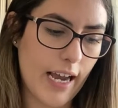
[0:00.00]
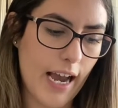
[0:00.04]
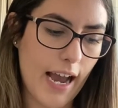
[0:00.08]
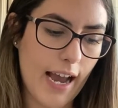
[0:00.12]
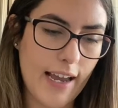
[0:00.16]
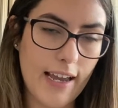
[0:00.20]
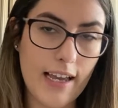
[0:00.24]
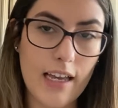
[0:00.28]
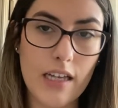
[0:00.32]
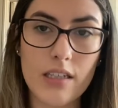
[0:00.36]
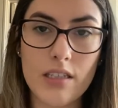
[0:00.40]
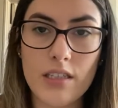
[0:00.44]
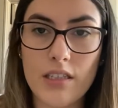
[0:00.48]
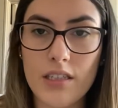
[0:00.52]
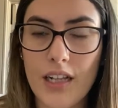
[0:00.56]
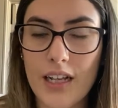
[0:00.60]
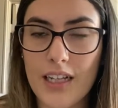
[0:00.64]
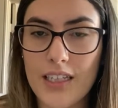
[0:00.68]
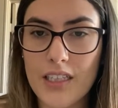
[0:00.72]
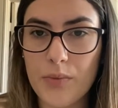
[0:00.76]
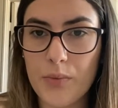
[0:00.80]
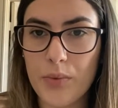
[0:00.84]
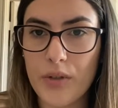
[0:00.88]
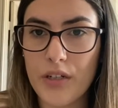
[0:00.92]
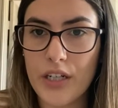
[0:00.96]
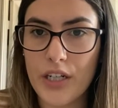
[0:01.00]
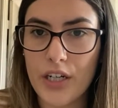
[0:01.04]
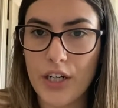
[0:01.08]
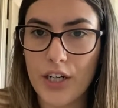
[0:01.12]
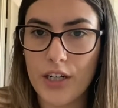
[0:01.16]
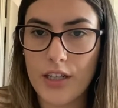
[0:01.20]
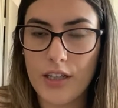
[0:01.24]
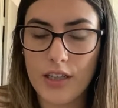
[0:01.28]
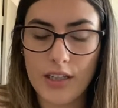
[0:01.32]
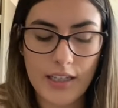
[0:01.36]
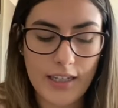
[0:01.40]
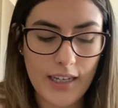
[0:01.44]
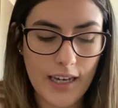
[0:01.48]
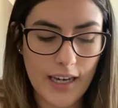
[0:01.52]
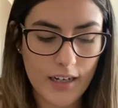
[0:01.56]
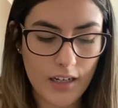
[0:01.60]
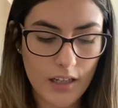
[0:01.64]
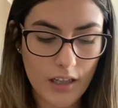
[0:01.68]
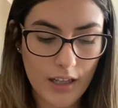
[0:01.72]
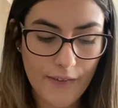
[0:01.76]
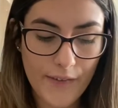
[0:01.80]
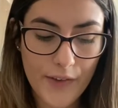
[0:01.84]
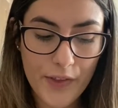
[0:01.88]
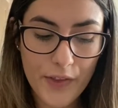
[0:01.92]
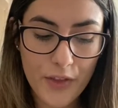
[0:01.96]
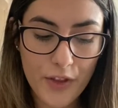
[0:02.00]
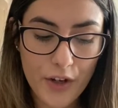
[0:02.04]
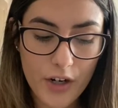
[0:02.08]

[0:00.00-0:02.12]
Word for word: I end class pretty early at eleven